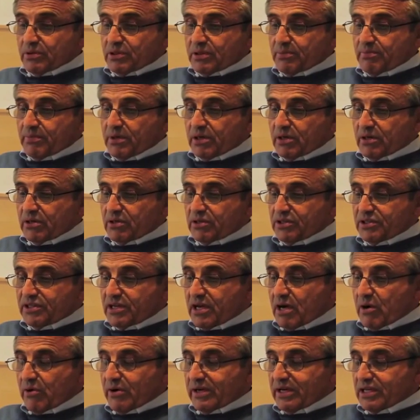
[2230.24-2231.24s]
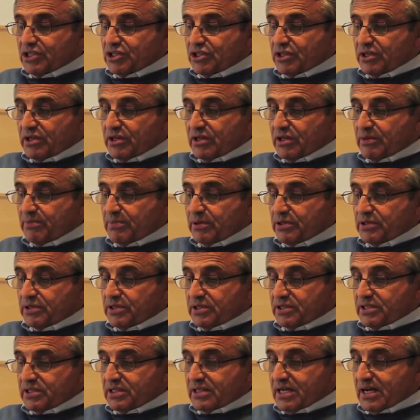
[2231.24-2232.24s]
to Merkel's coalition in the
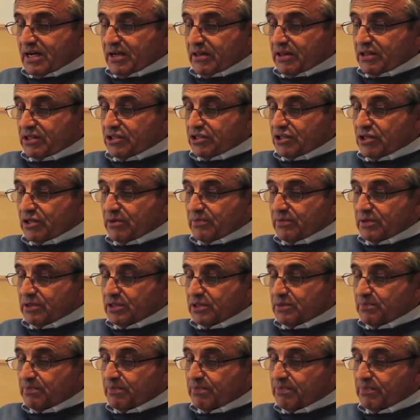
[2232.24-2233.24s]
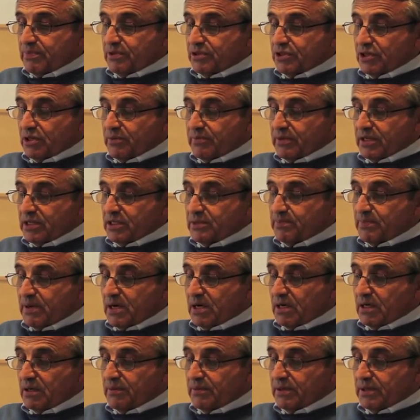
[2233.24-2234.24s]
Bundestag, Germany's
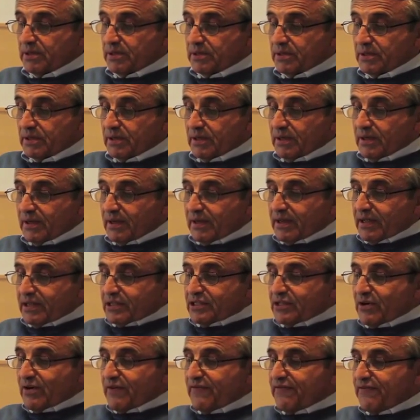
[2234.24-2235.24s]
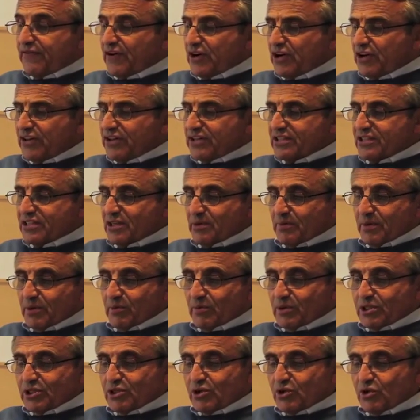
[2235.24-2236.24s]
parliament. So a further summit
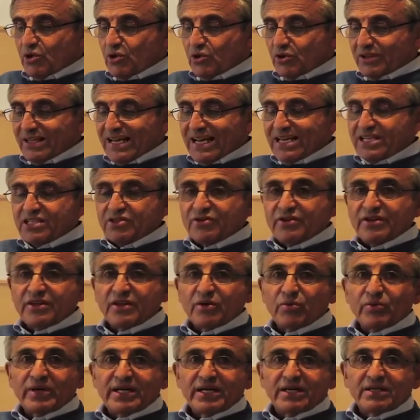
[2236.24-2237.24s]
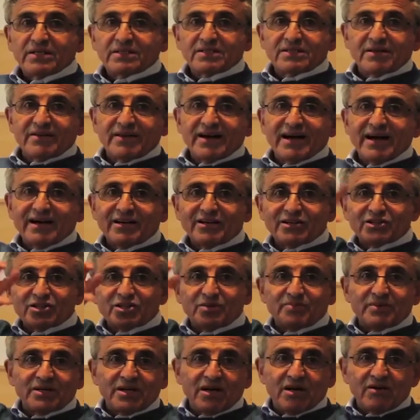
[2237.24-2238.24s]
was called later in the week. So they had a
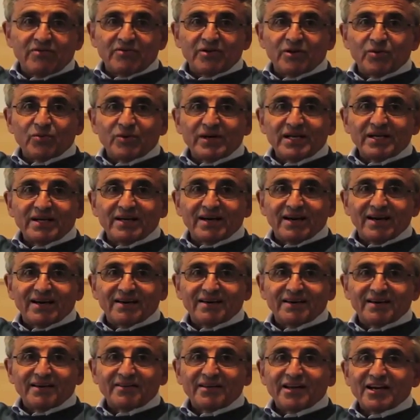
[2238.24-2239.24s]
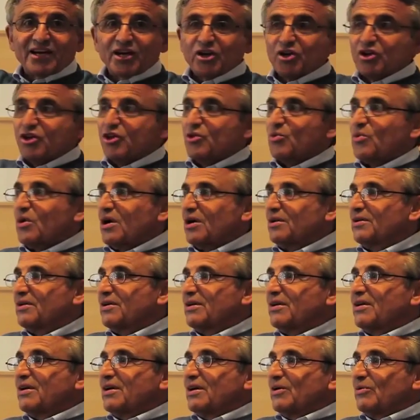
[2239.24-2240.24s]
summit over the weekend and then another one,
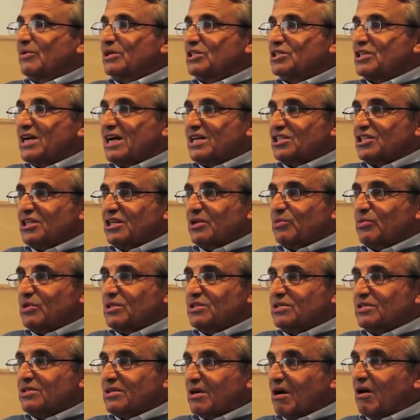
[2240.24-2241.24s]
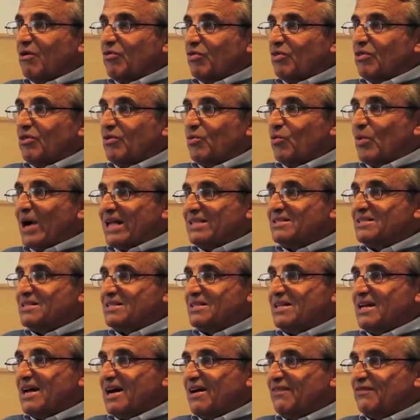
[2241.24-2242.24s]
which actually was on the
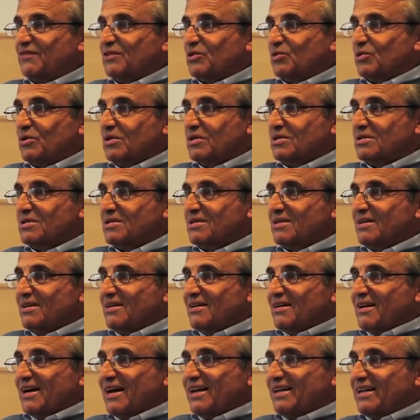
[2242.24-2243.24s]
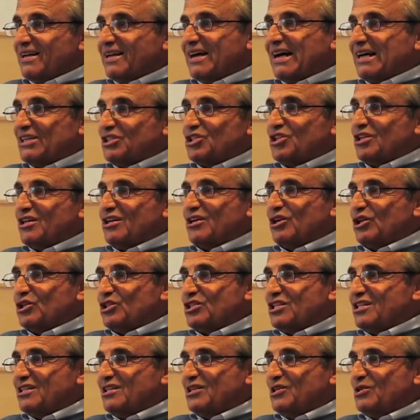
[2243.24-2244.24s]
Wednesday afterwards, and it actually
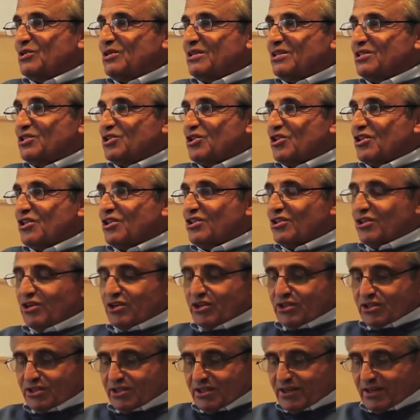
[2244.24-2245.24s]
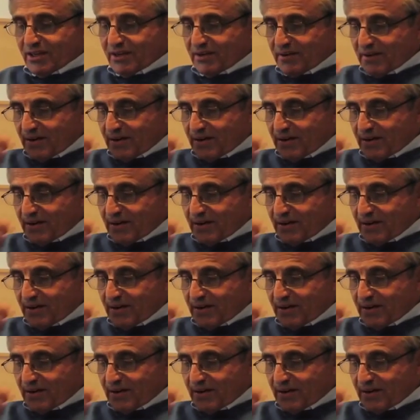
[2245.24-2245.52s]
continued into the Thursday